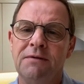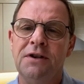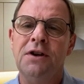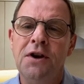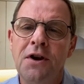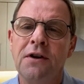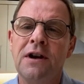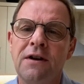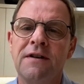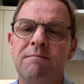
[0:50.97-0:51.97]
not a
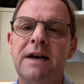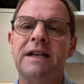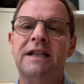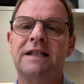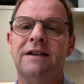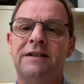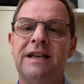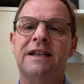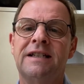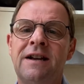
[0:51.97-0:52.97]
lot of money. So
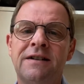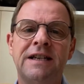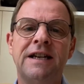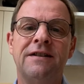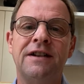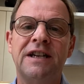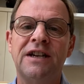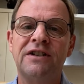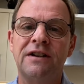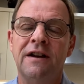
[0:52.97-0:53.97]
yeah, starting here in the
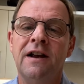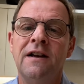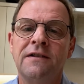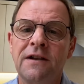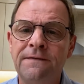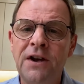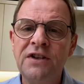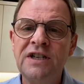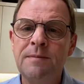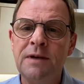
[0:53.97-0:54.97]
kitchen. So
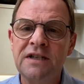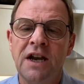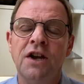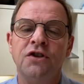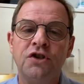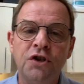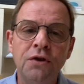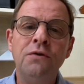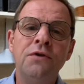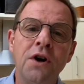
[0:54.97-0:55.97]
first tip is
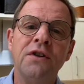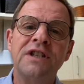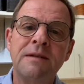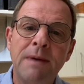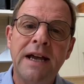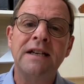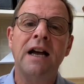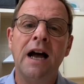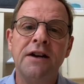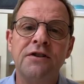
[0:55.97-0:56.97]
do not spend
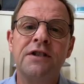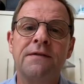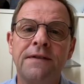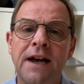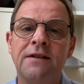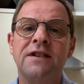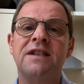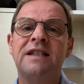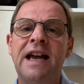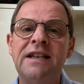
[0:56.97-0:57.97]
hundreds of thousands,
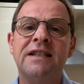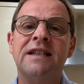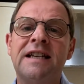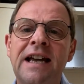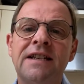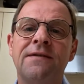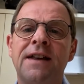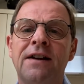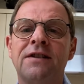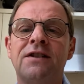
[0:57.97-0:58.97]
tens and tens of
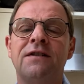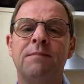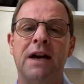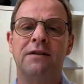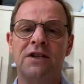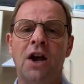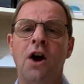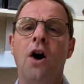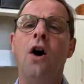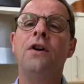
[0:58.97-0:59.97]
thousands of pounds
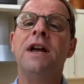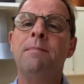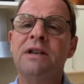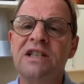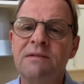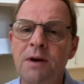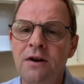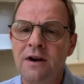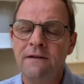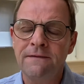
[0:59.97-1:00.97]
on a
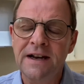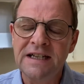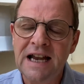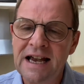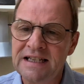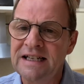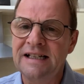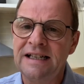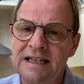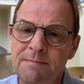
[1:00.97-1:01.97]
bespoke,
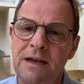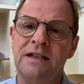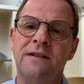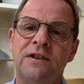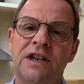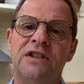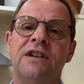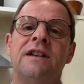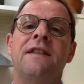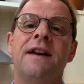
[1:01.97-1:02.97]
fantastically expensive
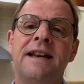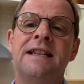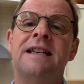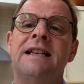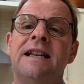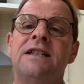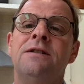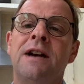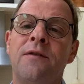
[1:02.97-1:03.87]
kitchen. That is, unless you have a